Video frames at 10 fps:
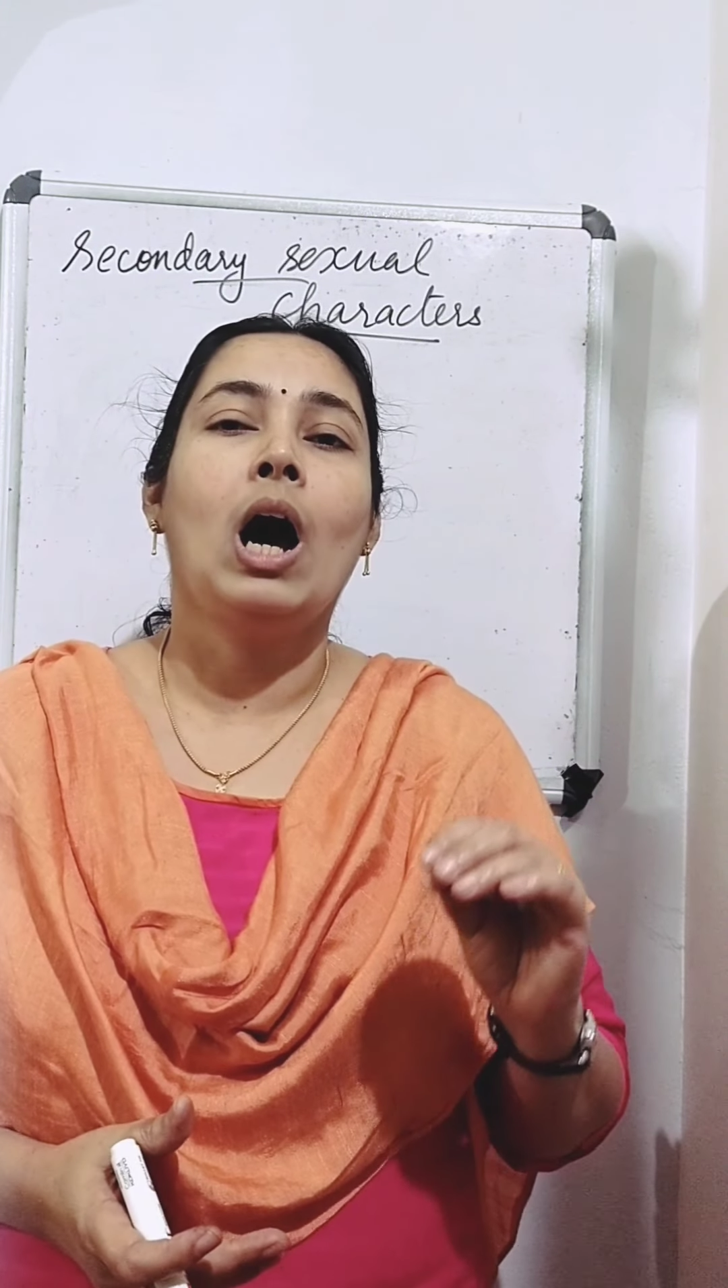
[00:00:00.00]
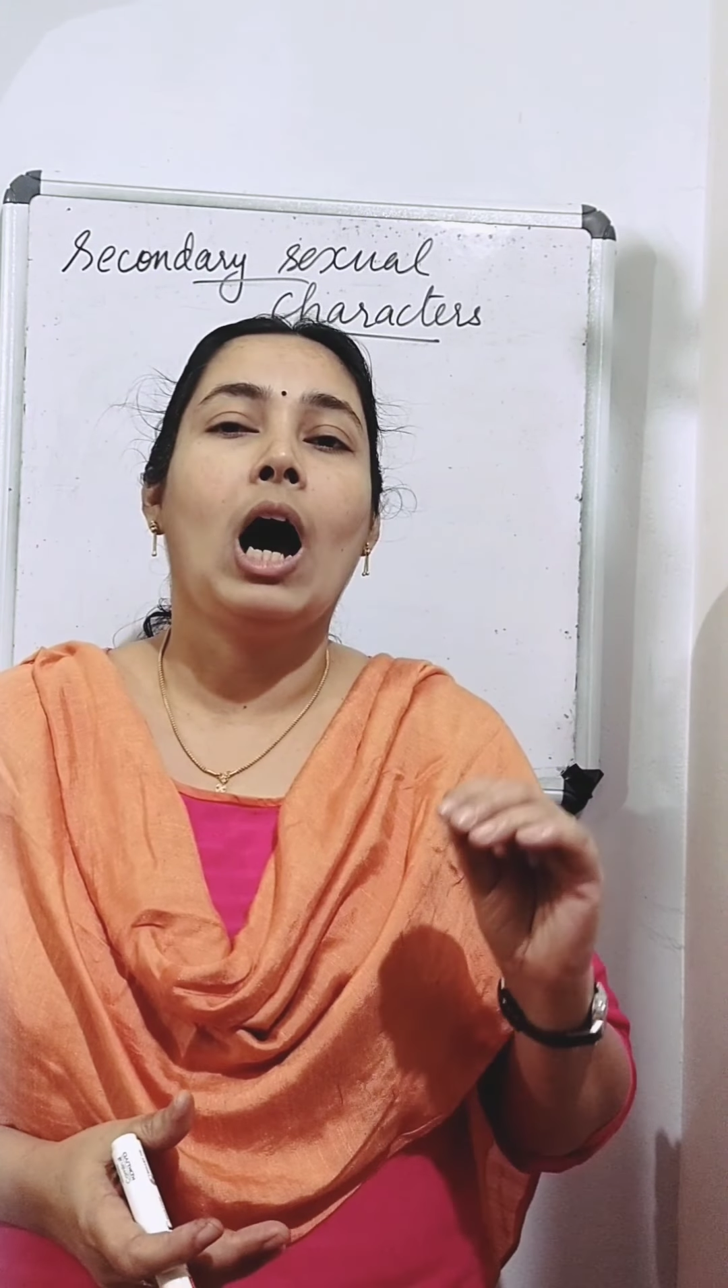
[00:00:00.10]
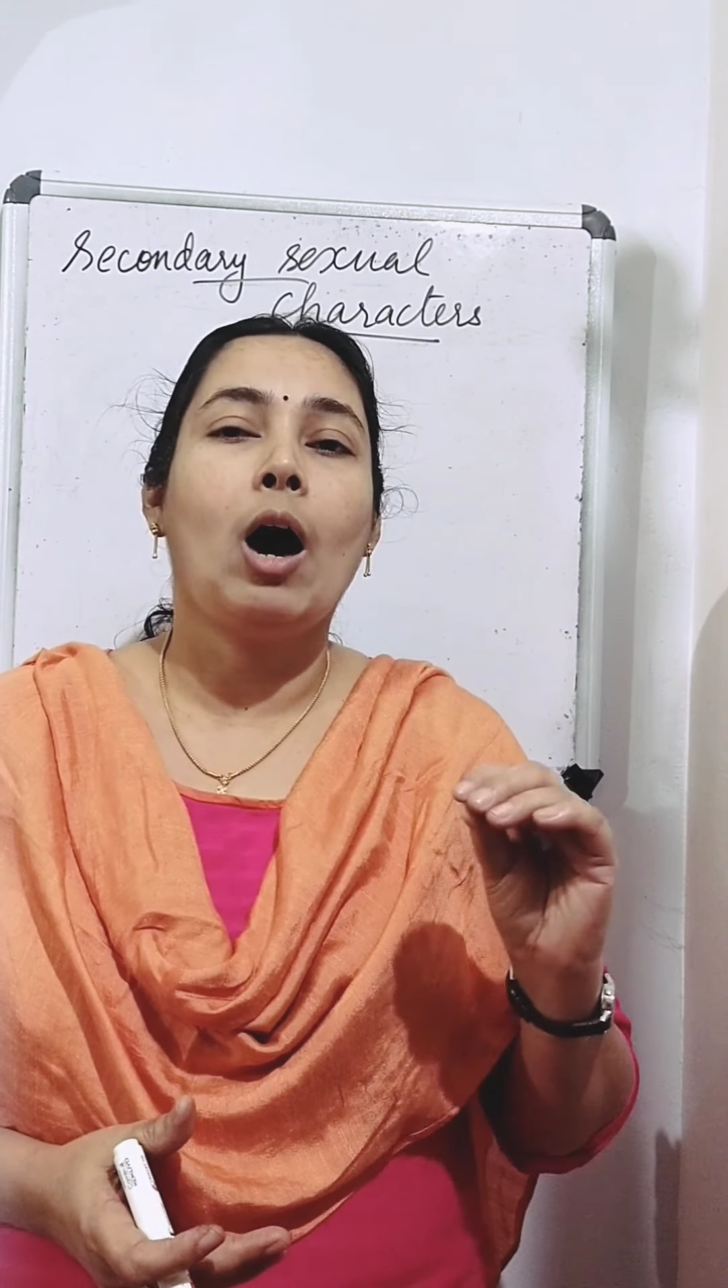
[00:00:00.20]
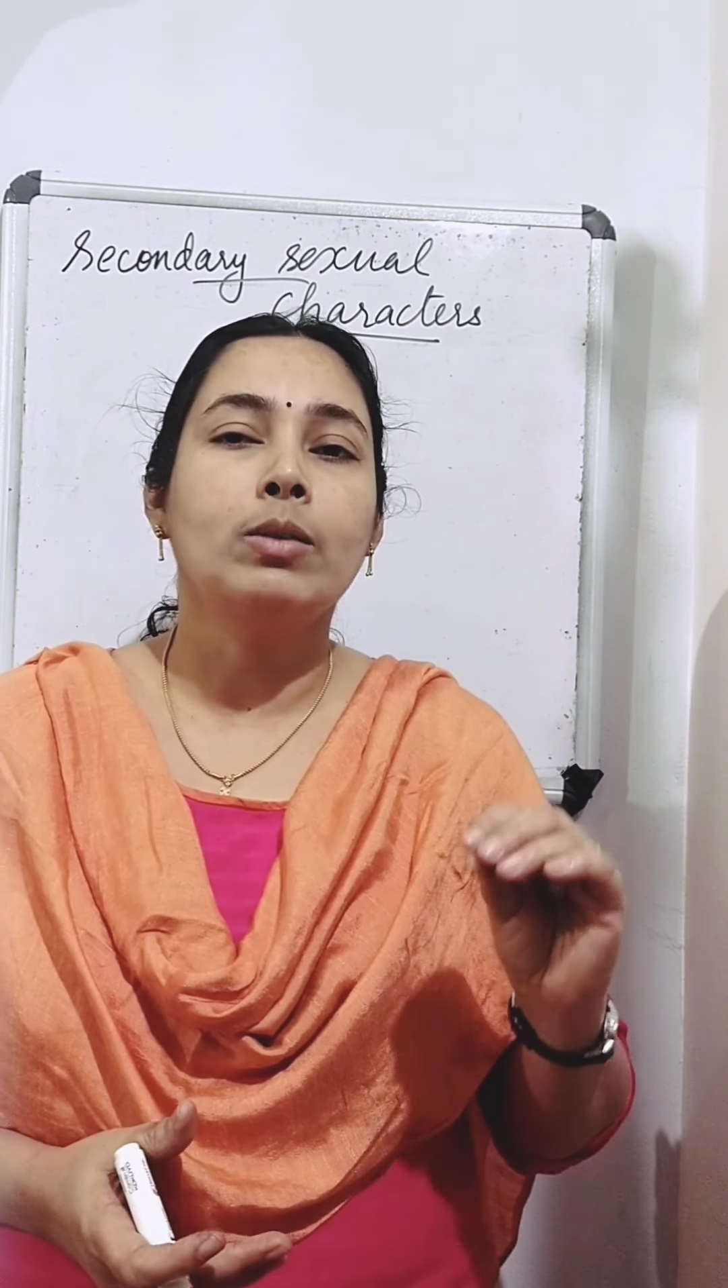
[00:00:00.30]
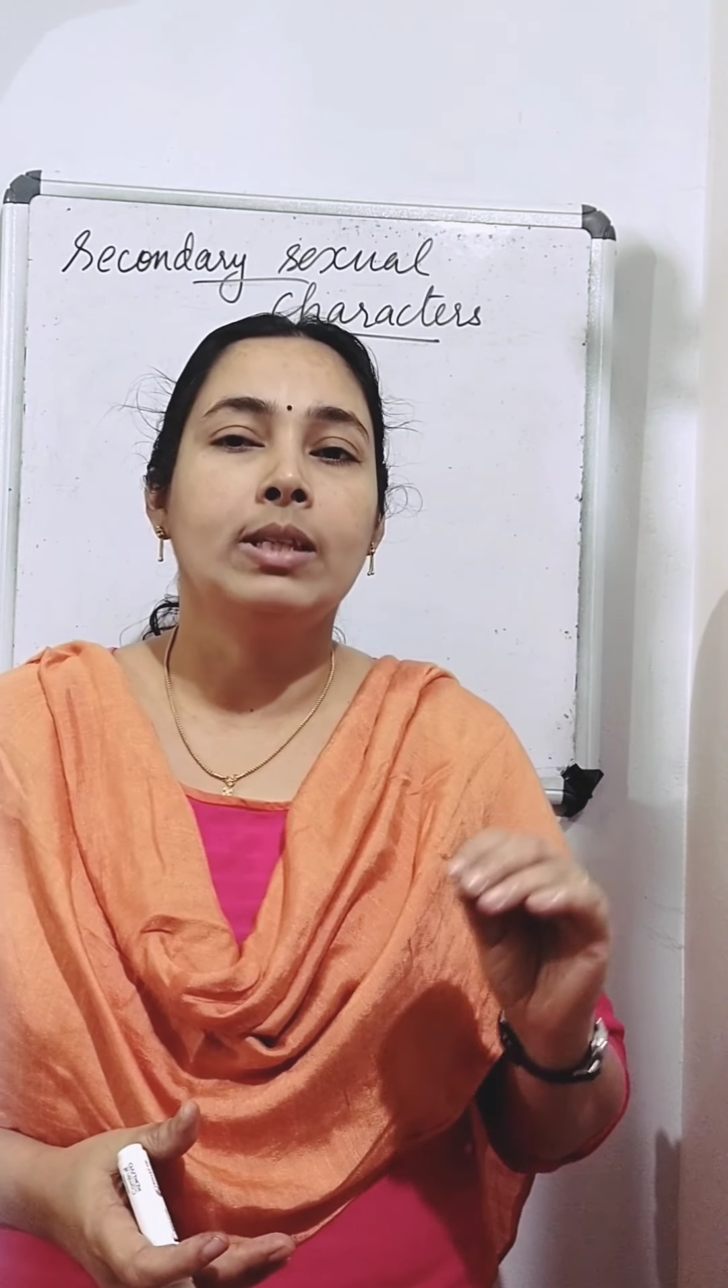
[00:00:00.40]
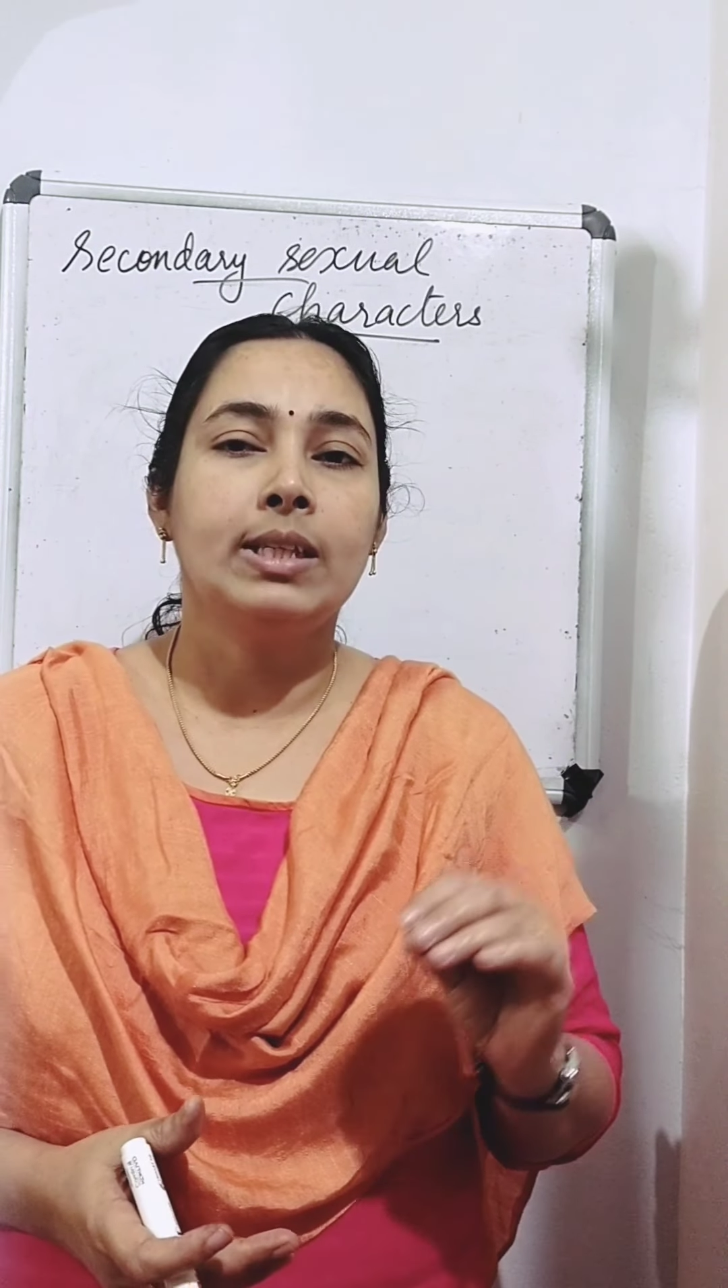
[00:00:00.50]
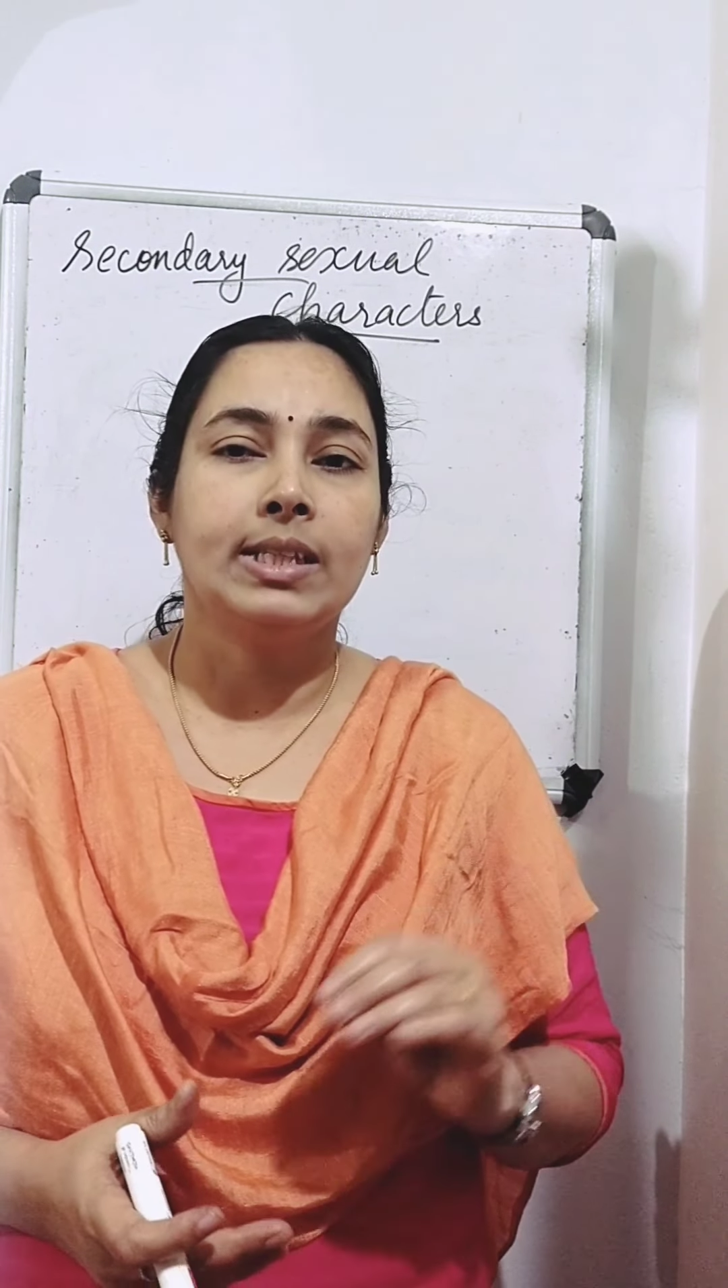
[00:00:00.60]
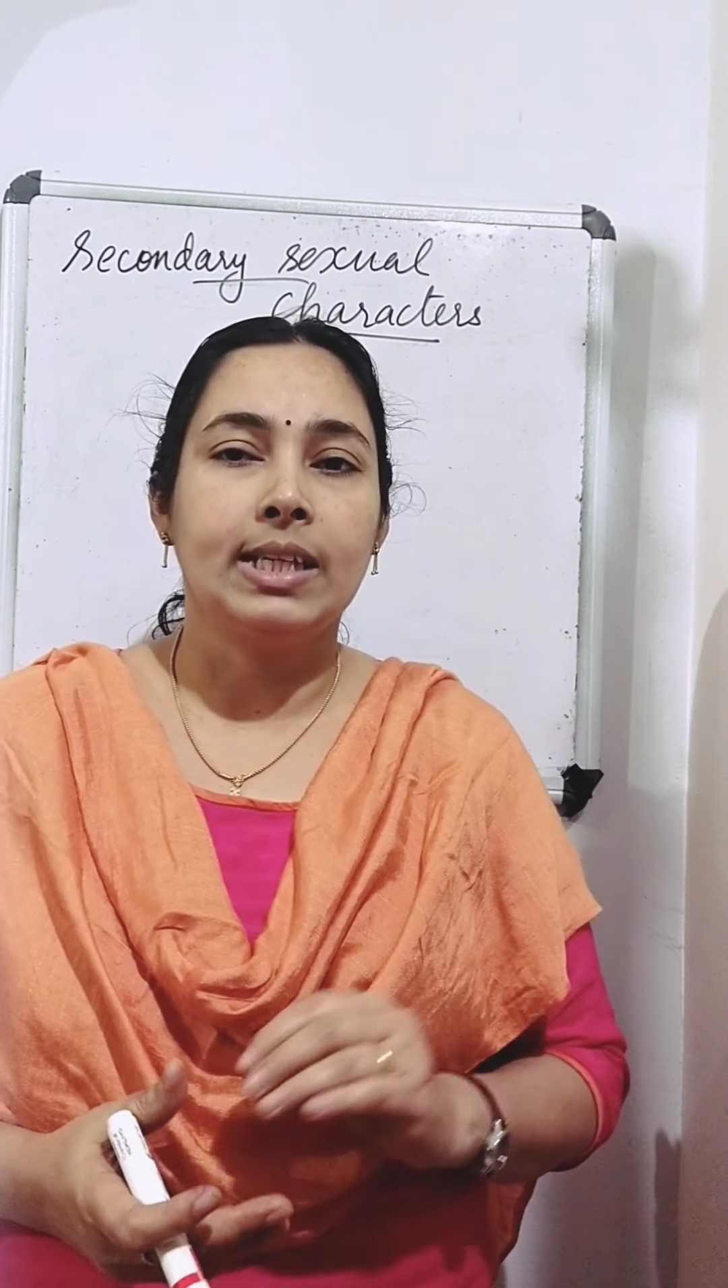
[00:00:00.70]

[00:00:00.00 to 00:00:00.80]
how these